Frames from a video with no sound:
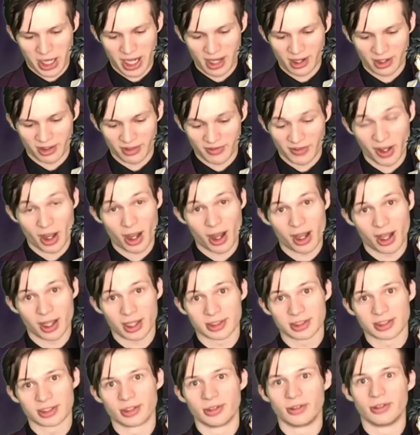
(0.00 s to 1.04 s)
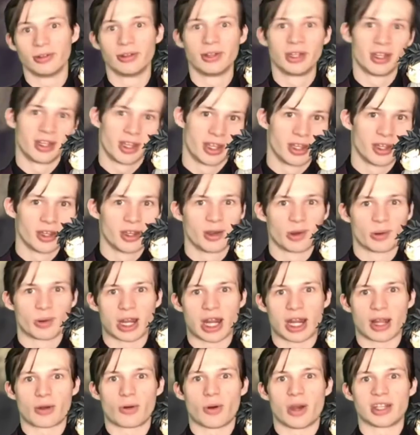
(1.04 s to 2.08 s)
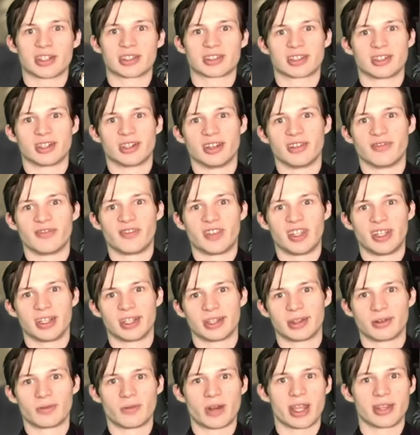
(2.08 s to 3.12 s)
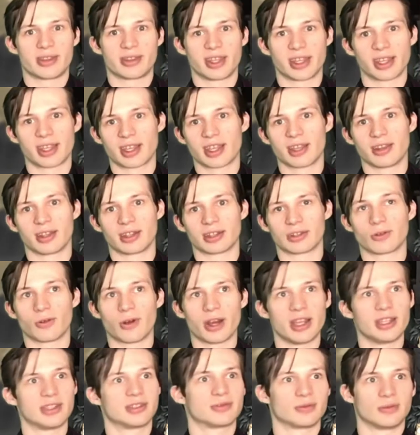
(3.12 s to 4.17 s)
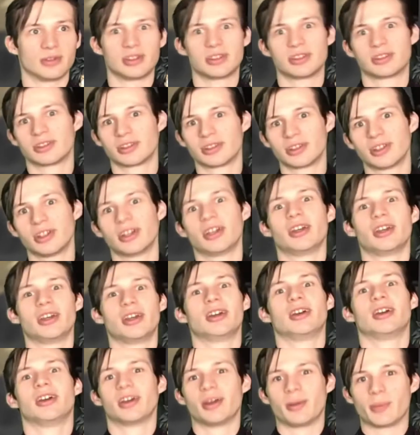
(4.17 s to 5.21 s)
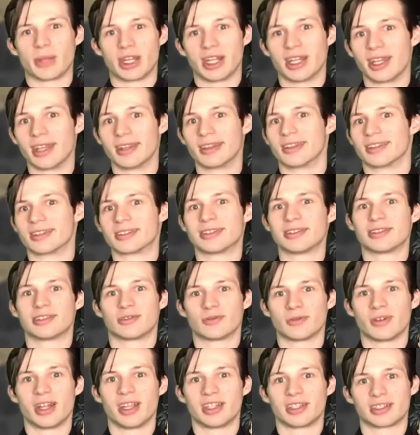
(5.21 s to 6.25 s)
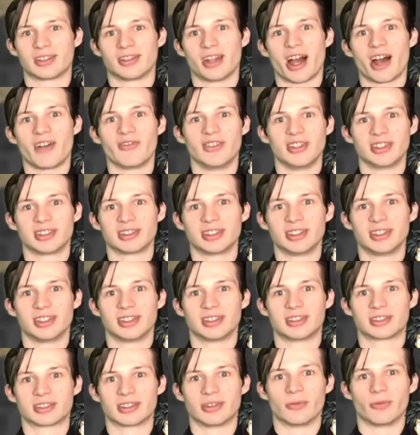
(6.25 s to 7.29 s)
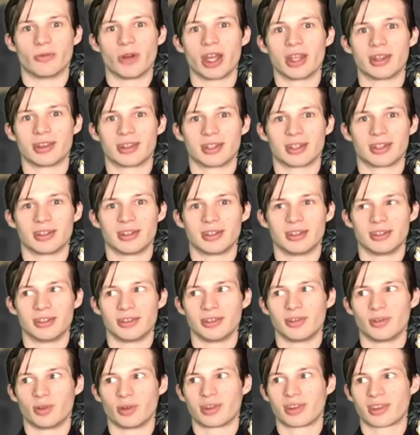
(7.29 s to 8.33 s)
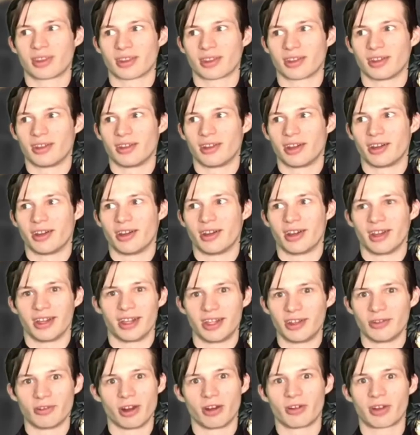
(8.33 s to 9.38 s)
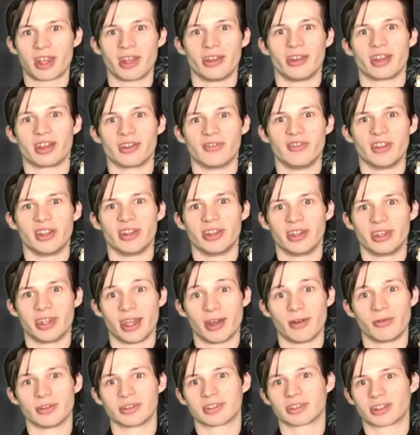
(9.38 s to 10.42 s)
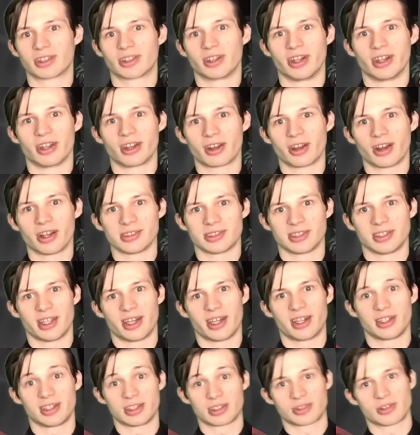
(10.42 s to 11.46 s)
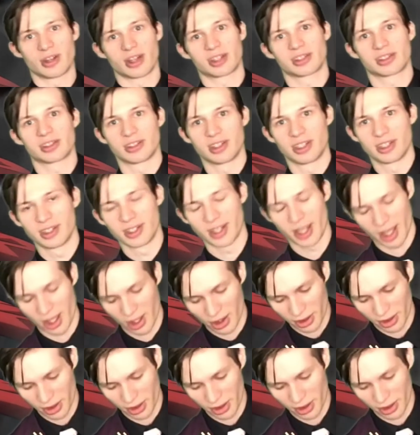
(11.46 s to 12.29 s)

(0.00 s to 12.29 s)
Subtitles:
of Hawks who got a question if he did the right thing killing twice, which, I mean, in the situation, obviously, it's the right thing to do. It's a hero killing a villain that was going to cause a lot of destruction and death.